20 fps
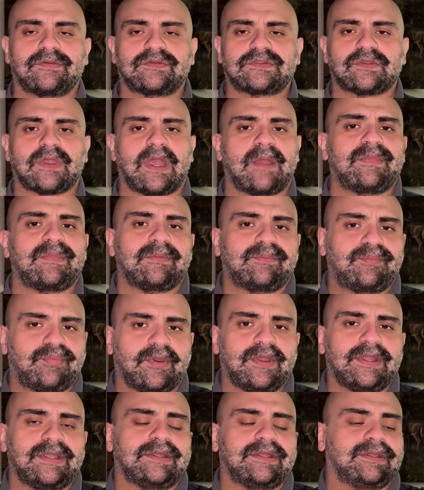So I've been
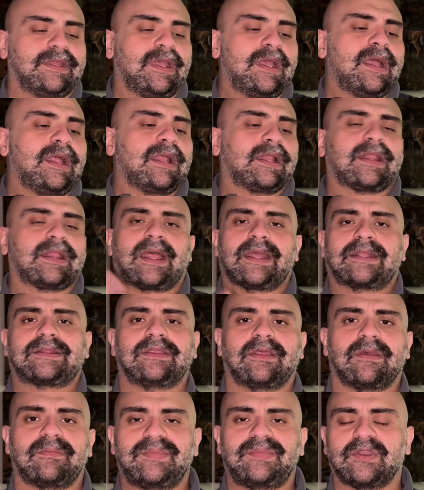putting like
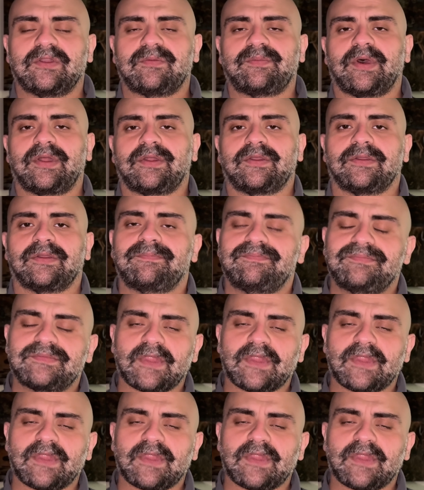the beard butter